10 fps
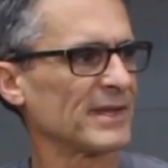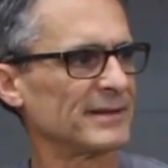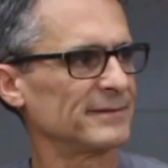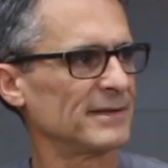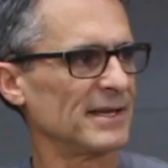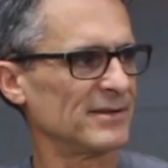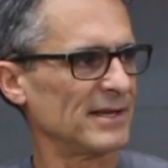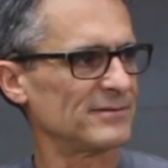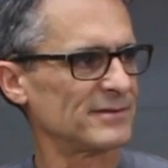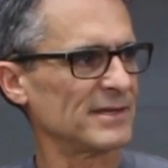
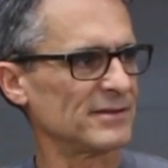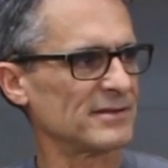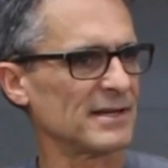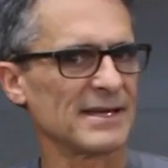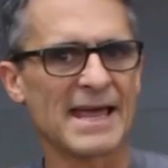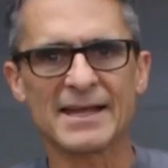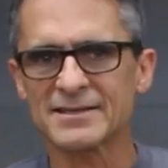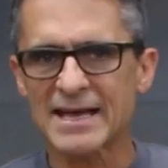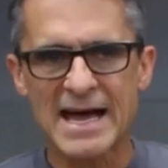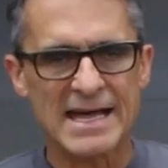Its head
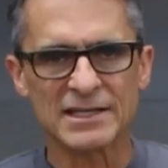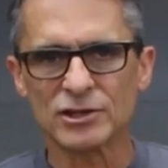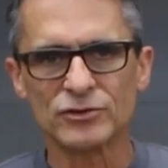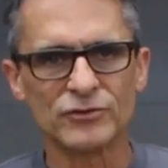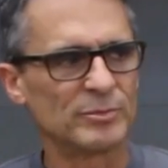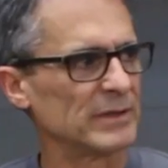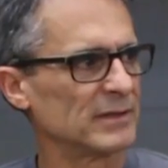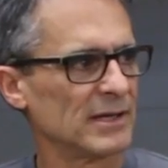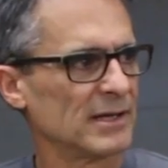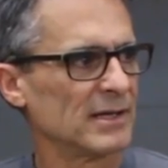is kind of loose, but
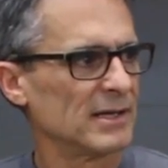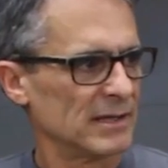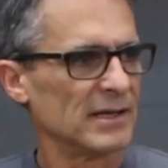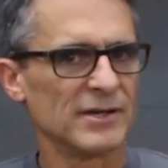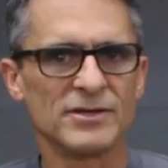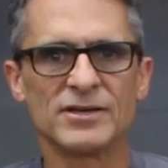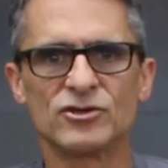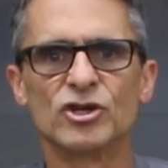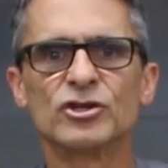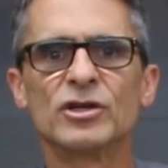it's
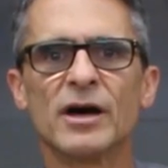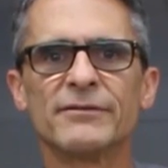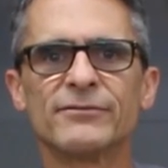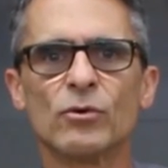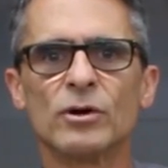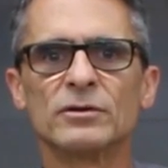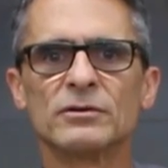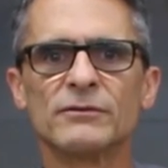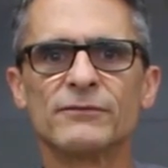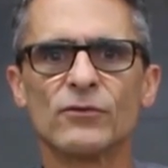good enough for
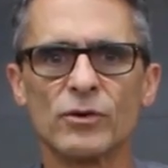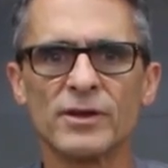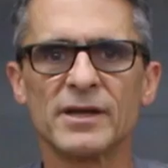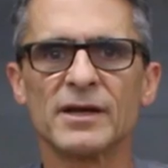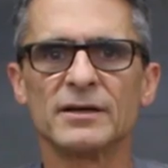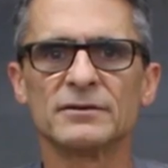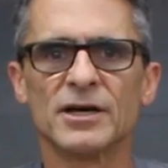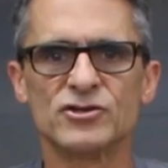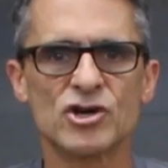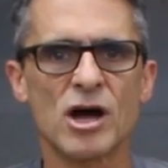
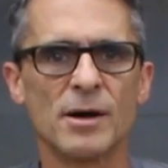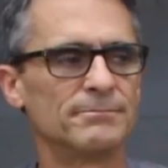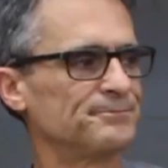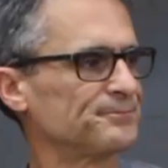the job.